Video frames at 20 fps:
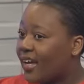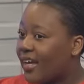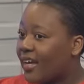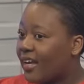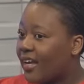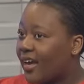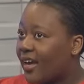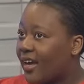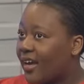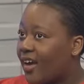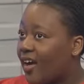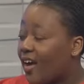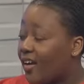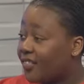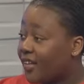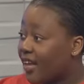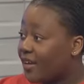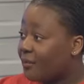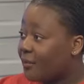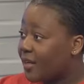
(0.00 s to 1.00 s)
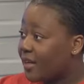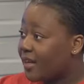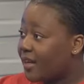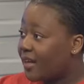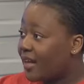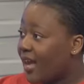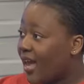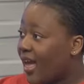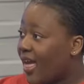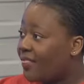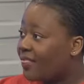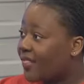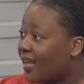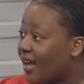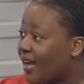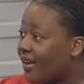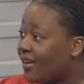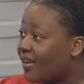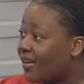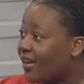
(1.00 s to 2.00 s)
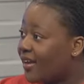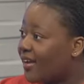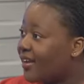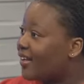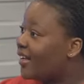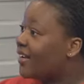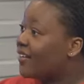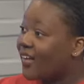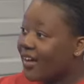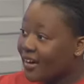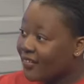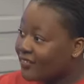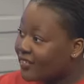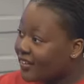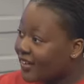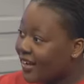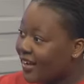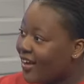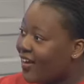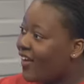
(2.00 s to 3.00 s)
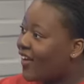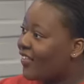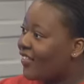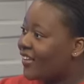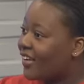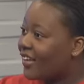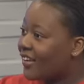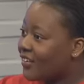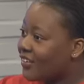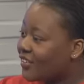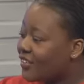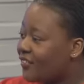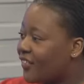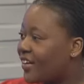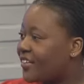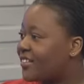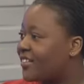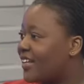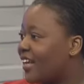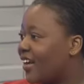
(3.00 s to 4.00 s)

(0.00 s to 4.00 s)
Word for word: a uh, online meeting, and then here I am today on yeah. the Youth Advisory